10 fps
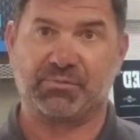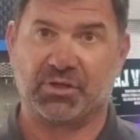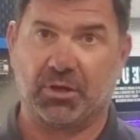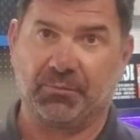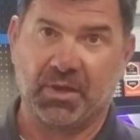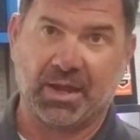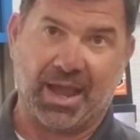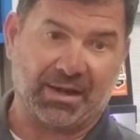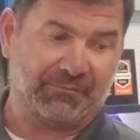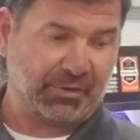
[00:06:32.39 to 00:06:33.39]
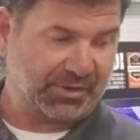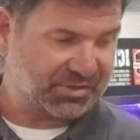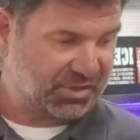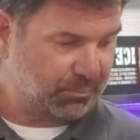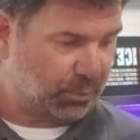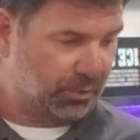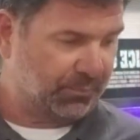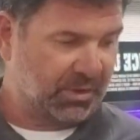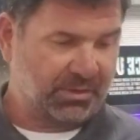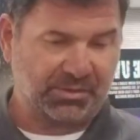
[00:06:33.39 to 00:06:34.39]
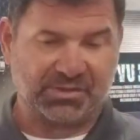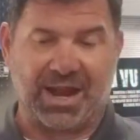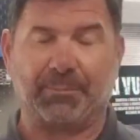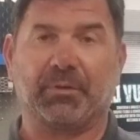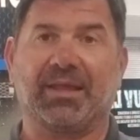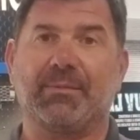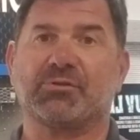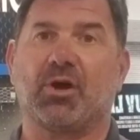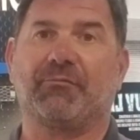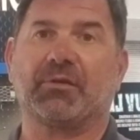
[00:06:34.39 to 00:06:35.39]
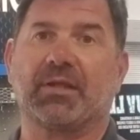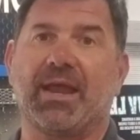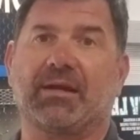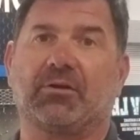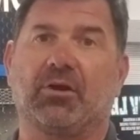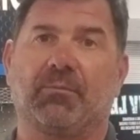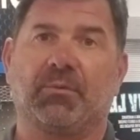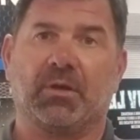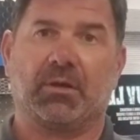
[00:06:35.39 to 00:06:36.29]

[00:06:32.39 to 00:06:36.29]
So, and a very simple, snap the lamps off the connector,